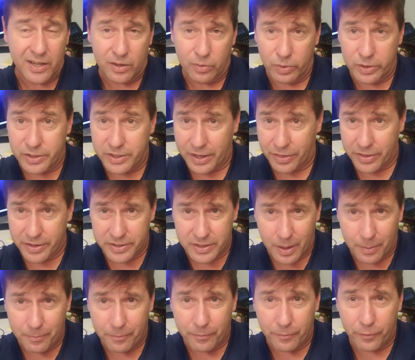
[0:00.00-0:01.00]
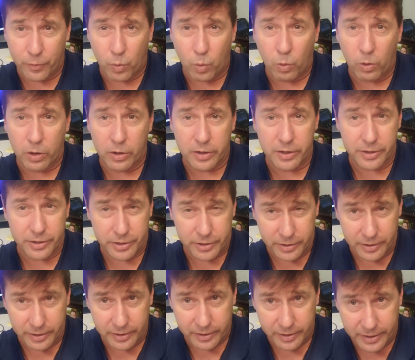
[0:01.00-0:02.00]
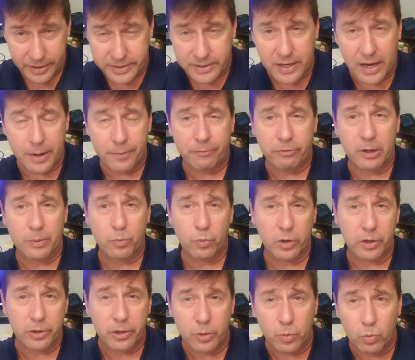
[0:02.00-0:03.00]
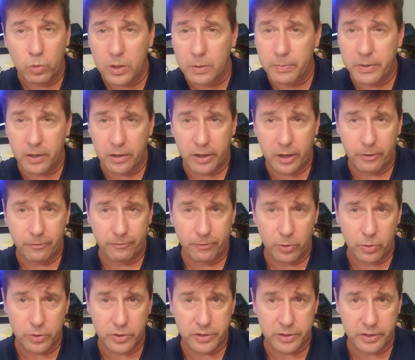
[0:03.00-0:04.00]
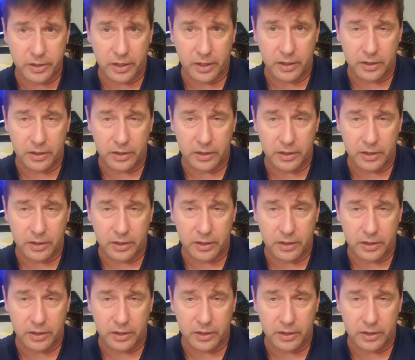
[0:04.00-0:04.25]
We set this up for this time frame where there wouldn't be a lot of folks